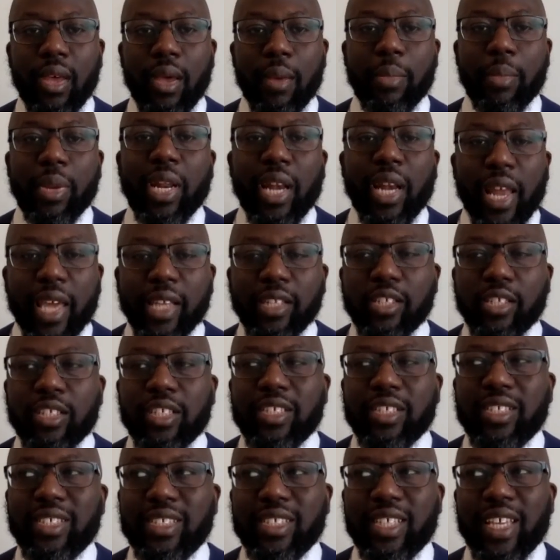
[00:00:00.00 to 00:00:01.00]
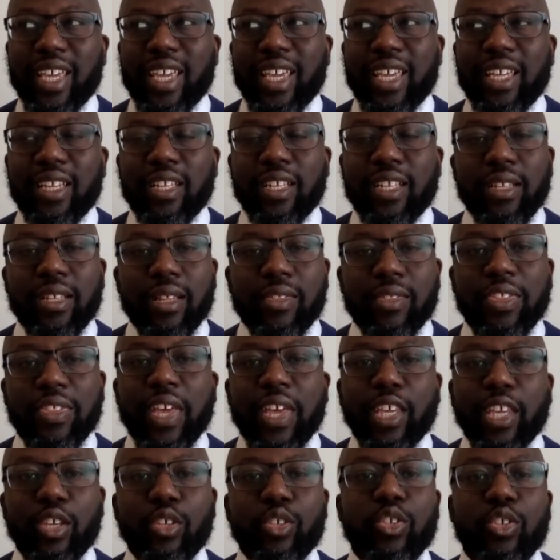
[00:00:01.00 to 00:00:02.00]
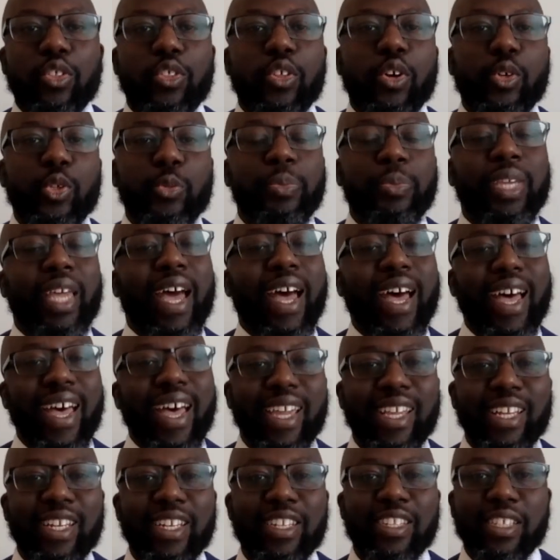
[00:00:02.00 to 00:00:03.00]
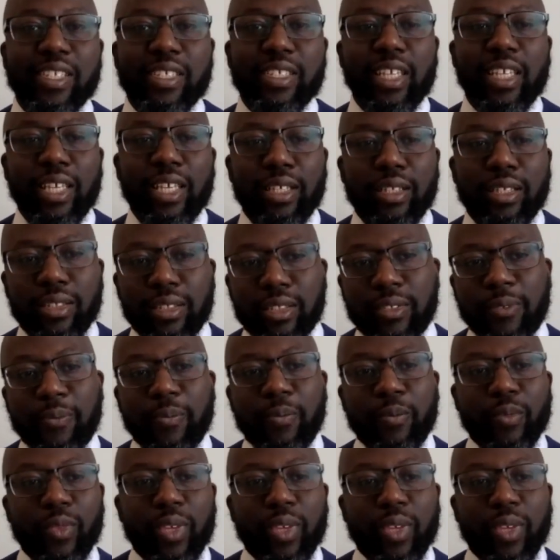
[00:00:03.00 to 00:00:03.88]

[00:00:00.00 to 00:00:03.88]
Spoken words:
But I'd like to just say thank you to those behind the scenes.